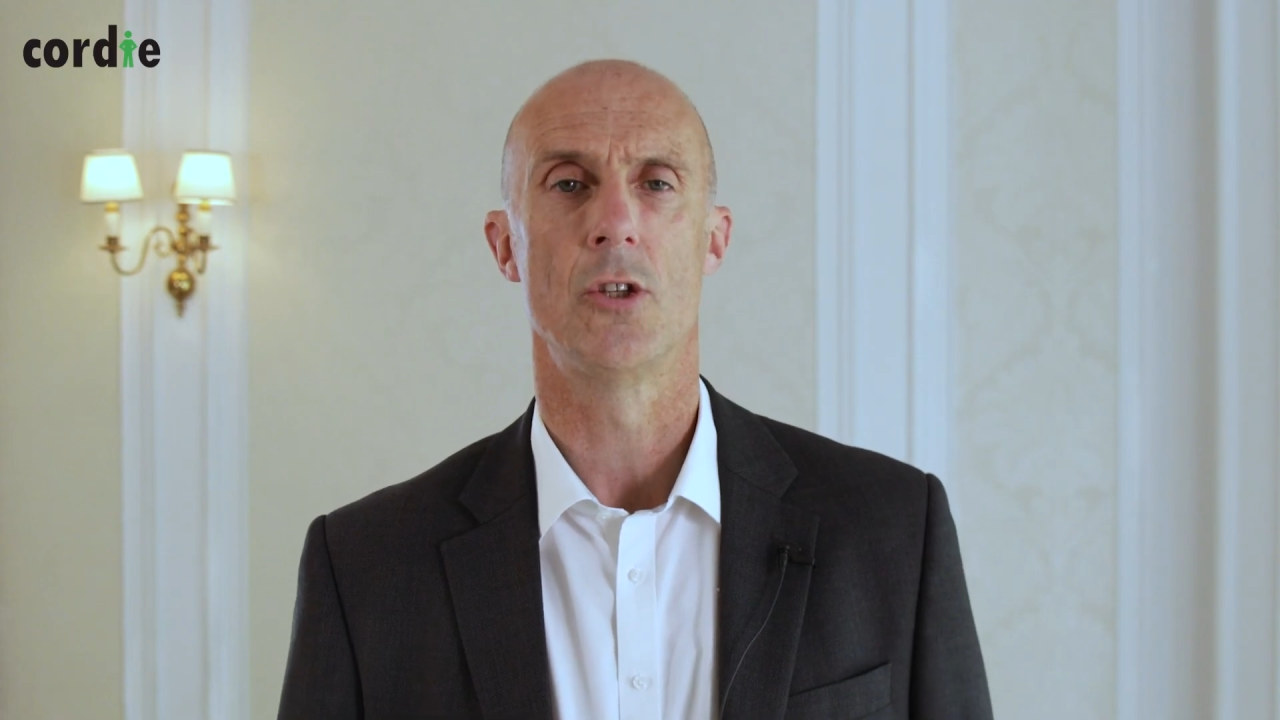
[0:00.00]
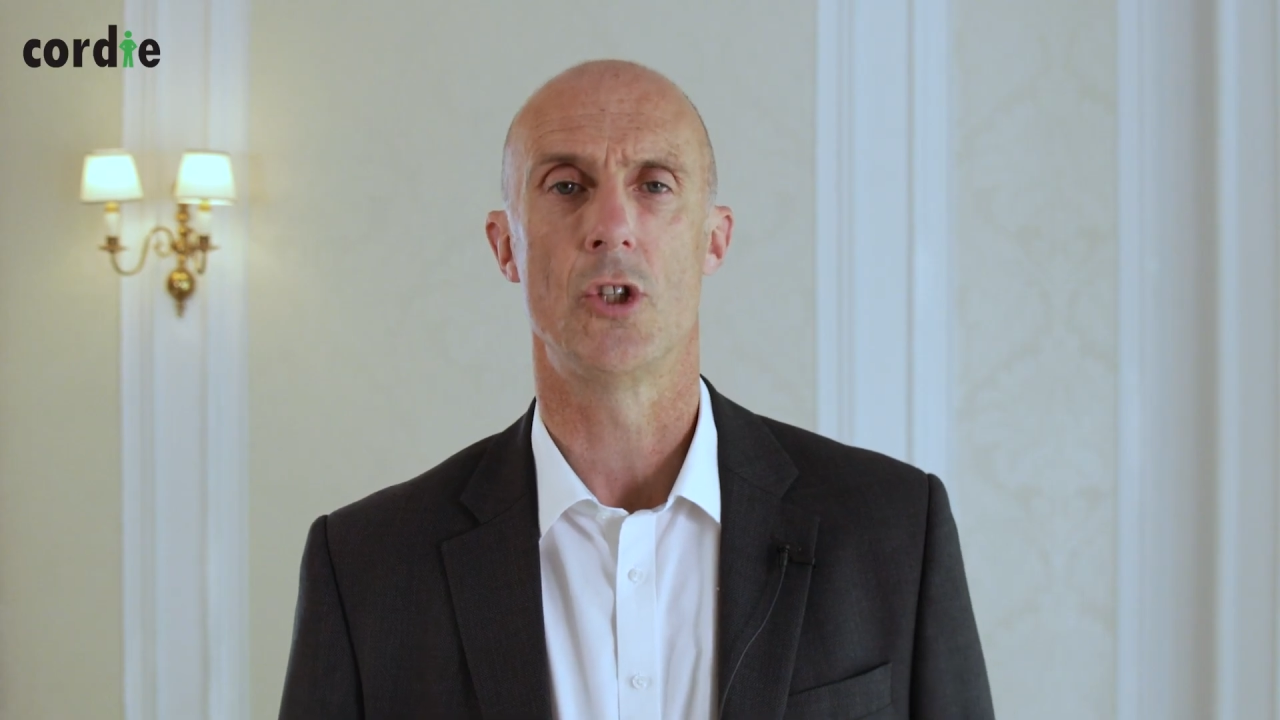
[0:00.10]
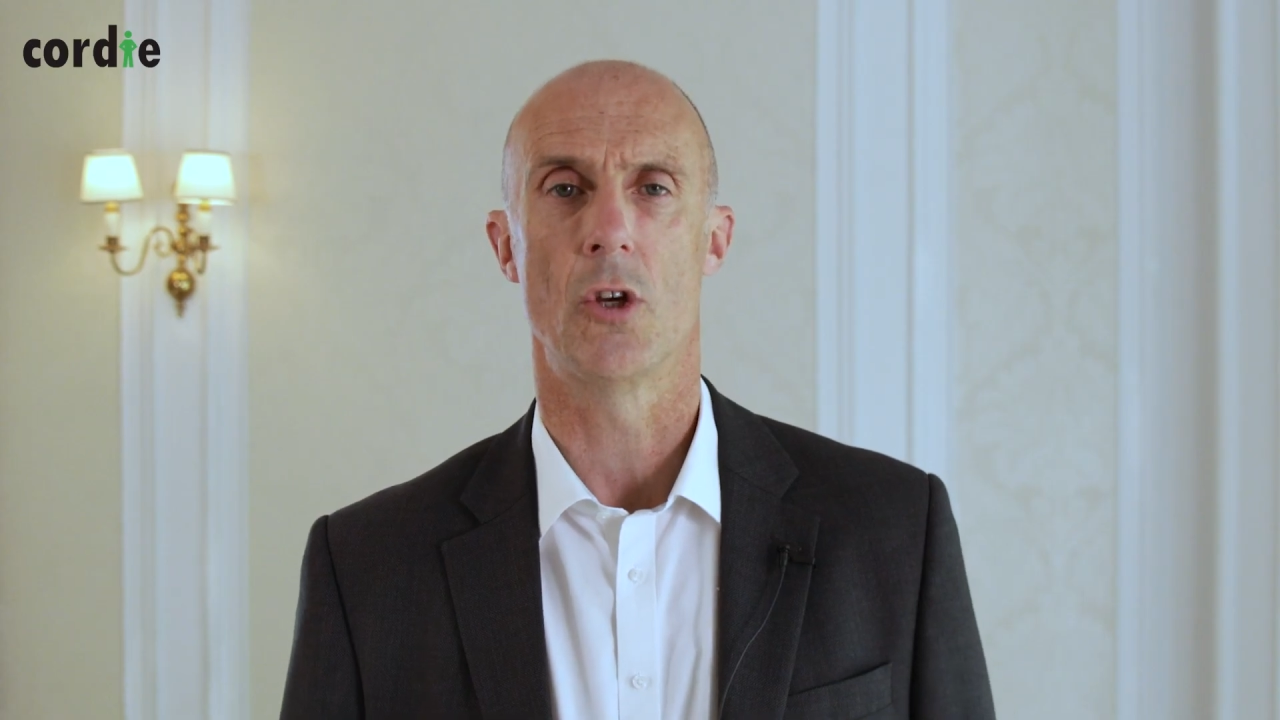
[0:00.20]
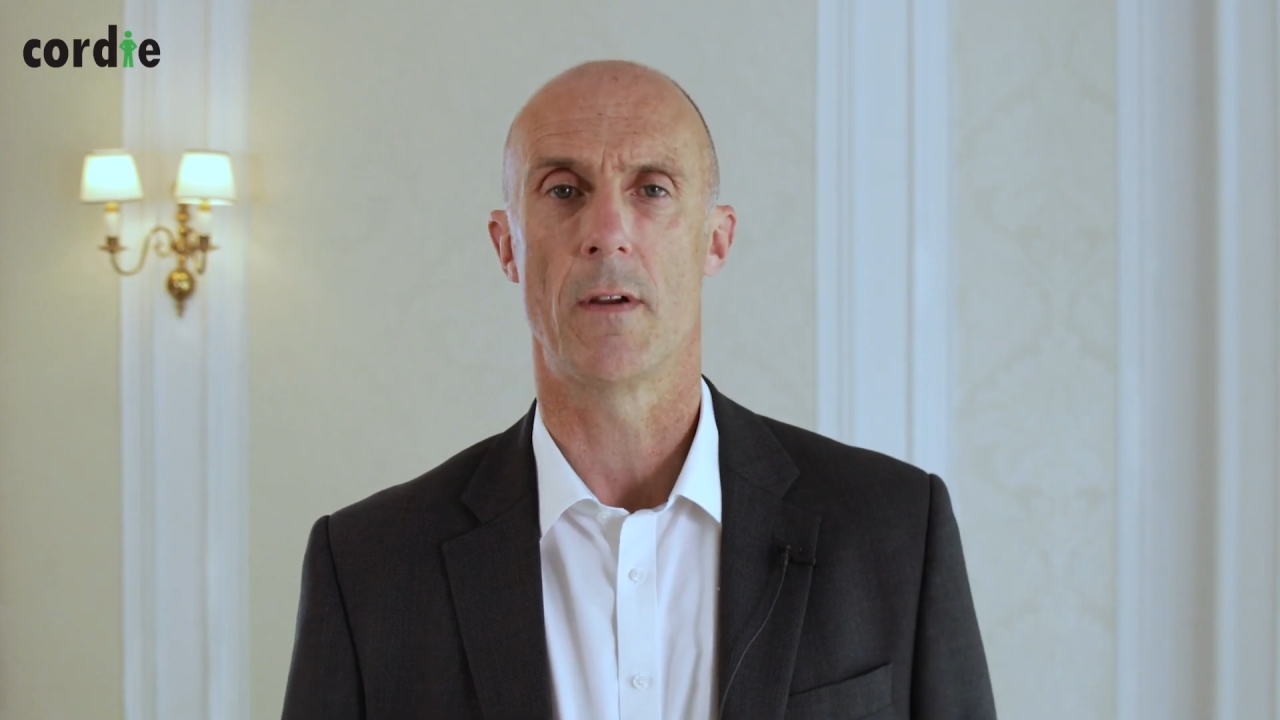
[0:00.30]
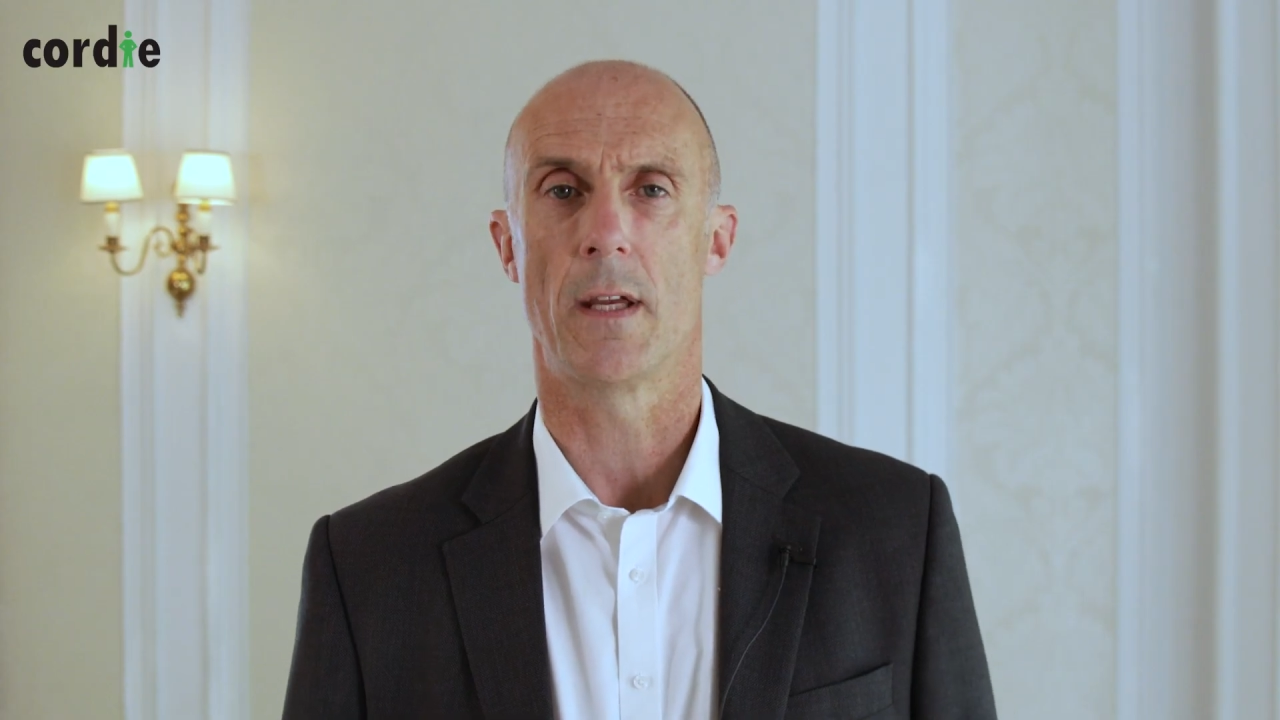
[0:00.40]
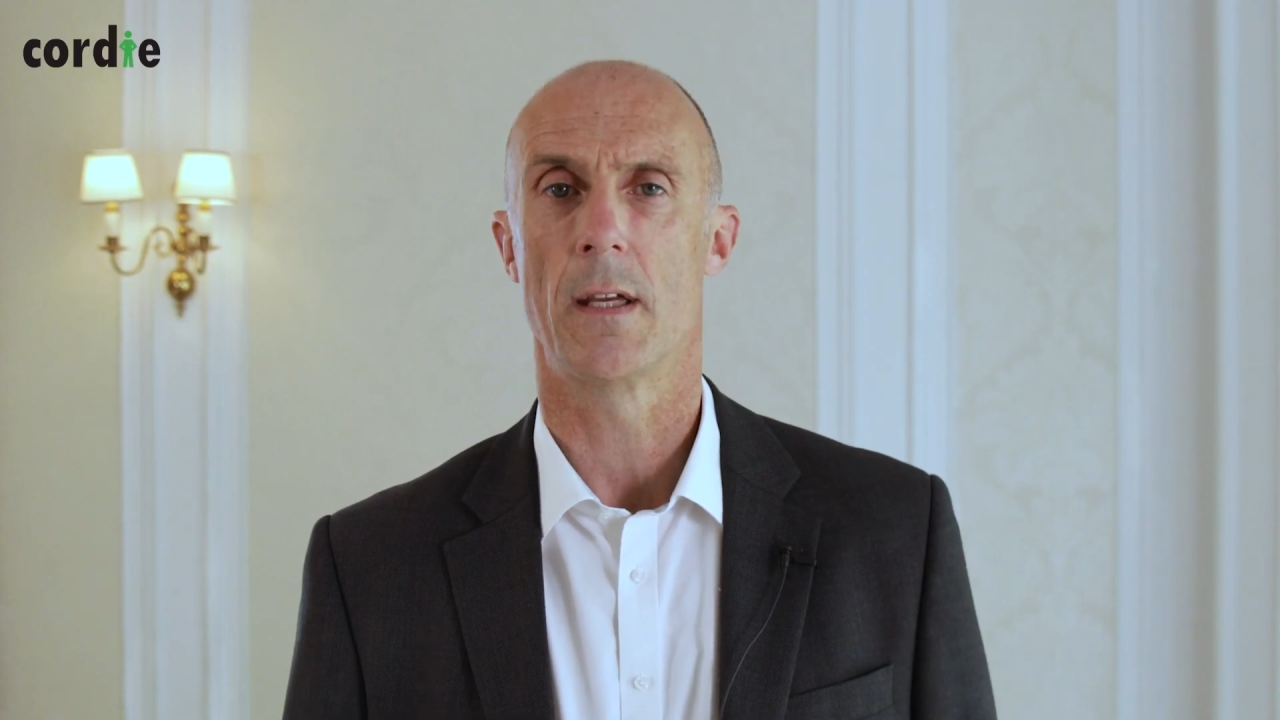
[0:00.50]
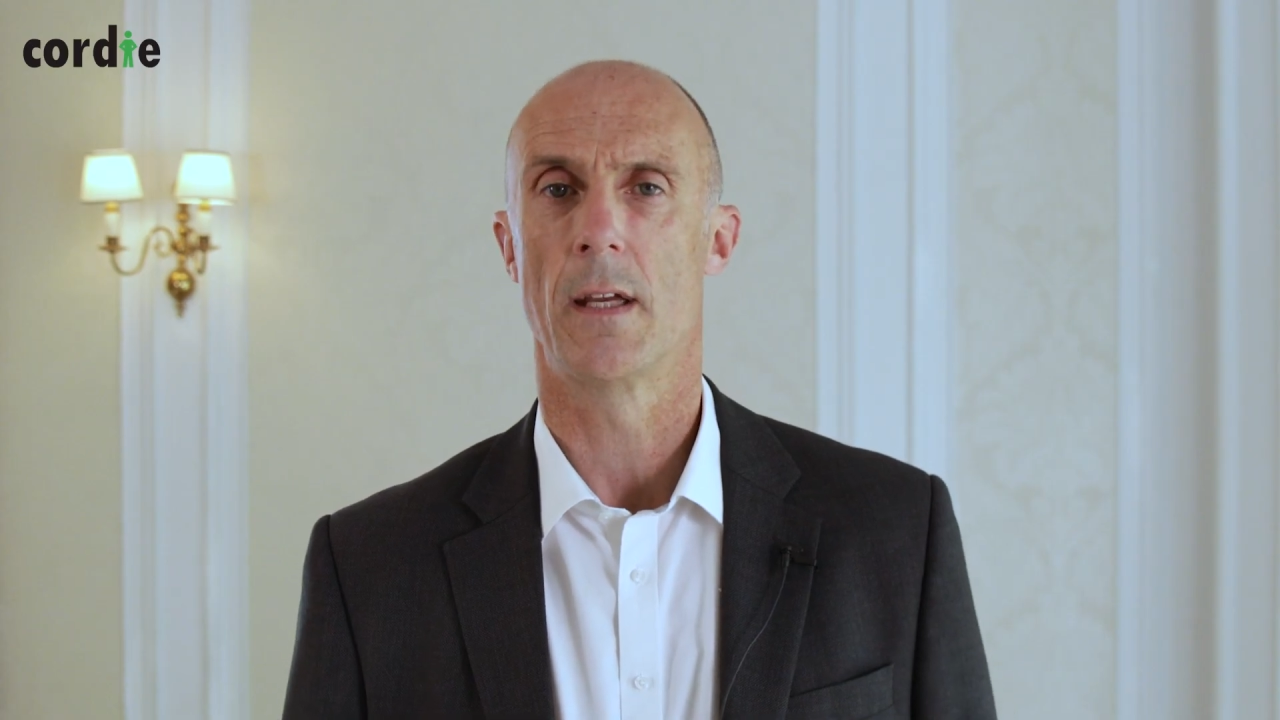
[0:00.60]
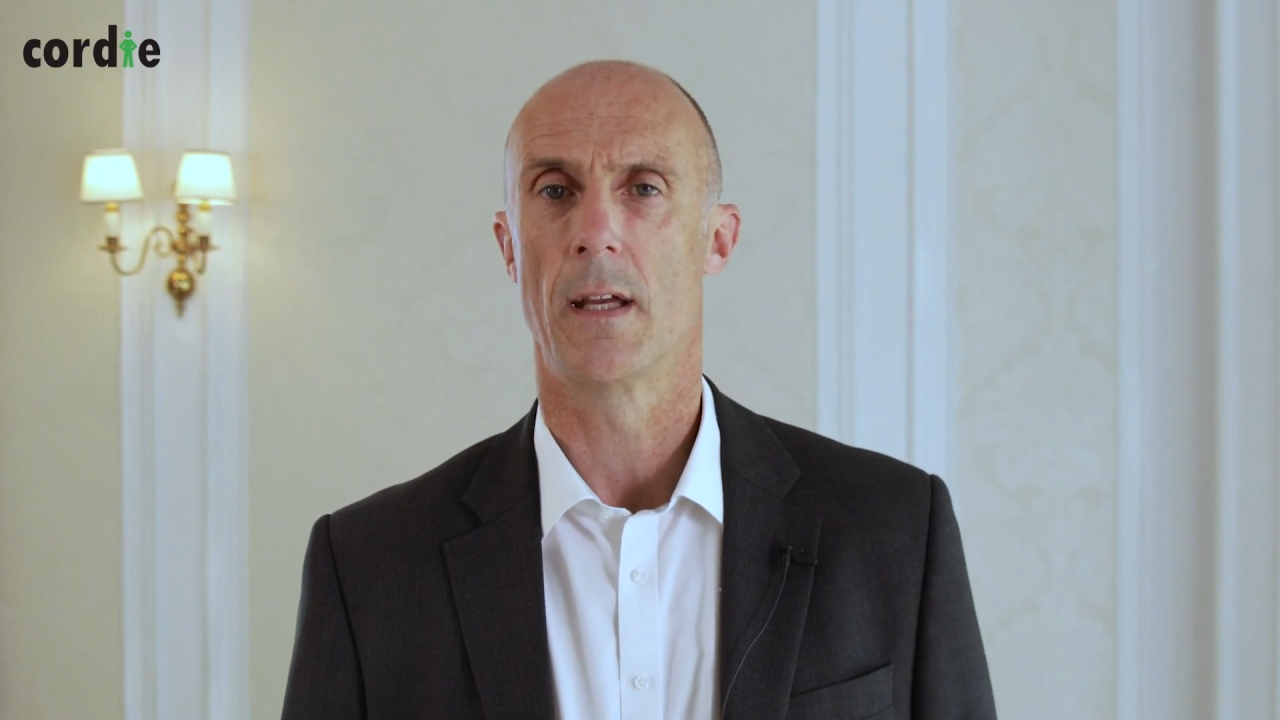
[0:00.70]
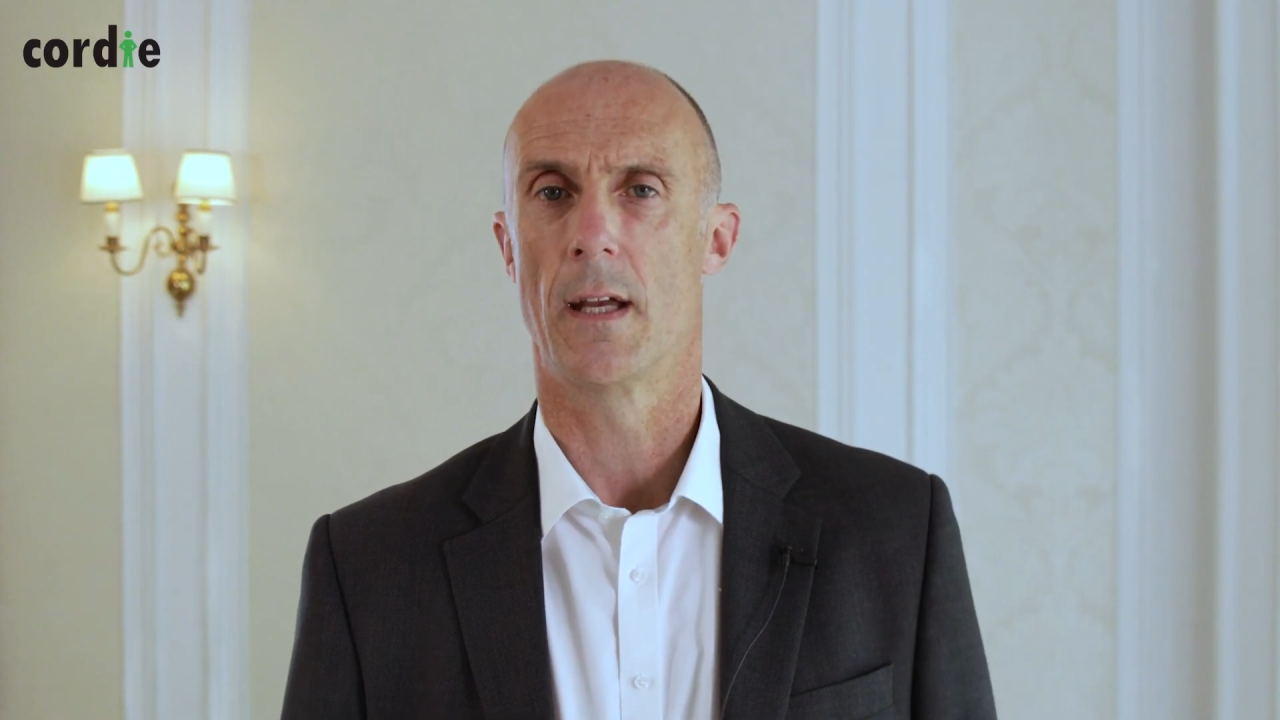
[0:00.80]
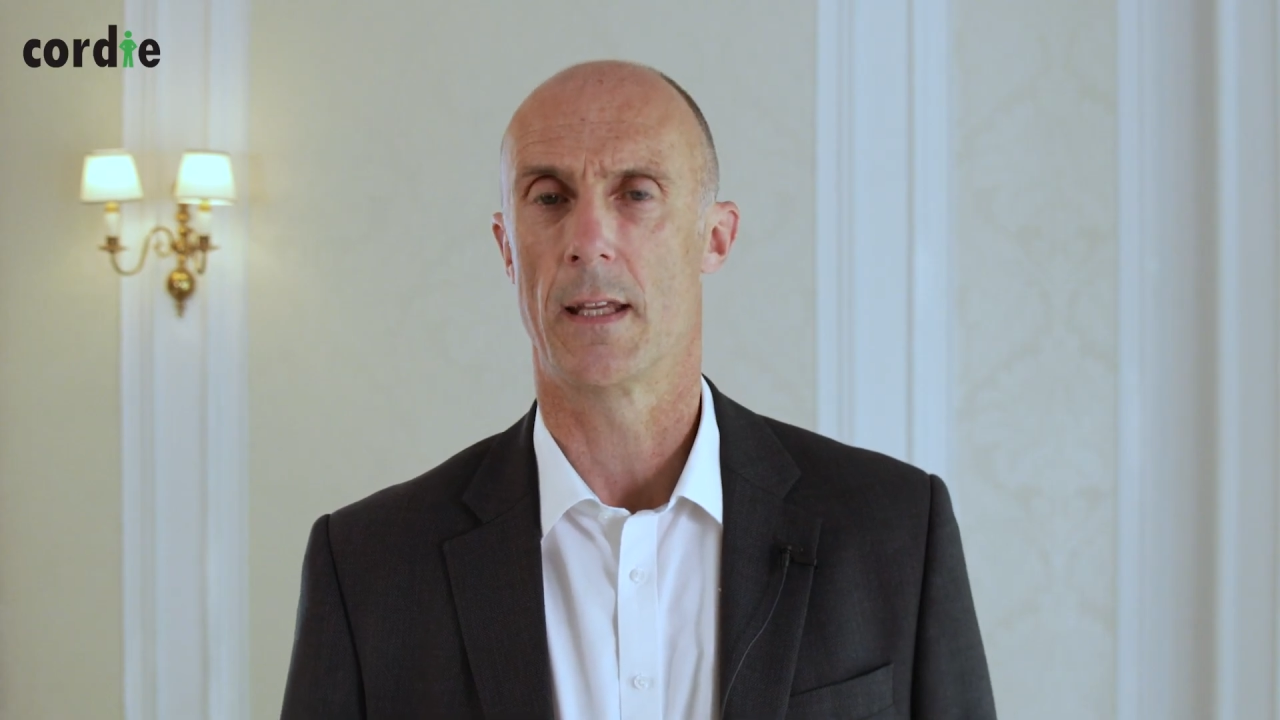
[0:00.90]
during
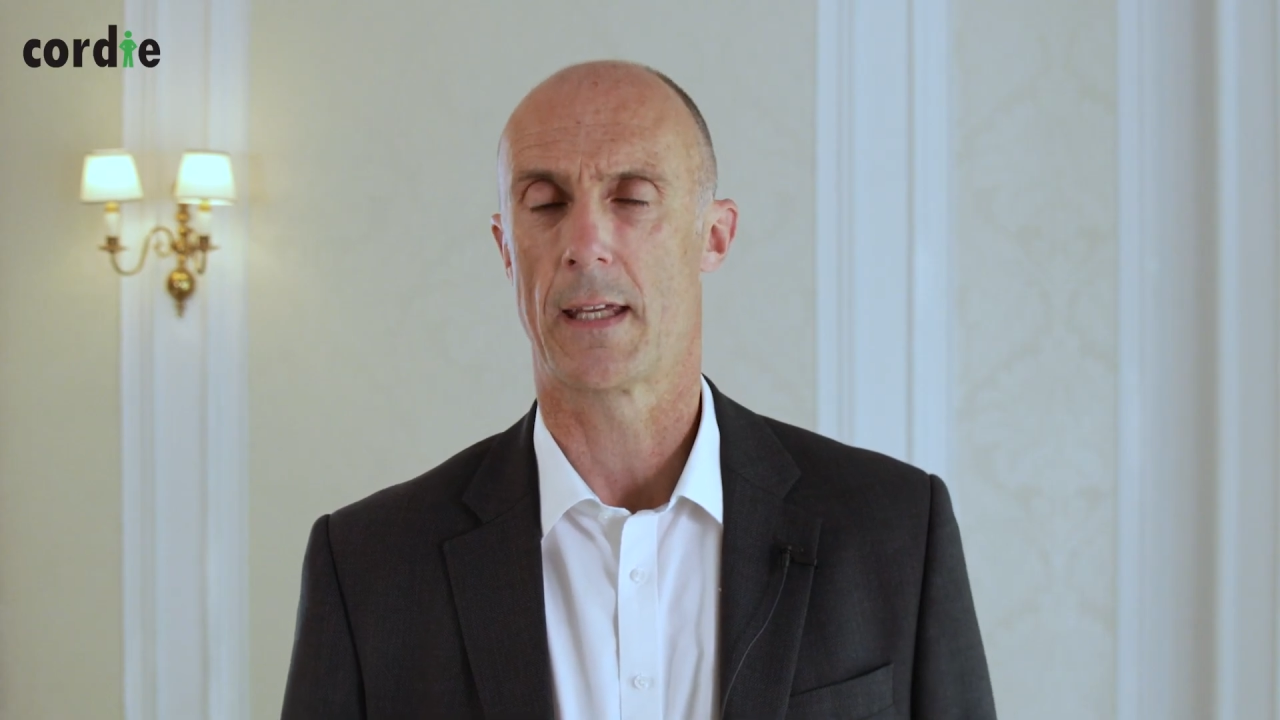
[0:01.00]
an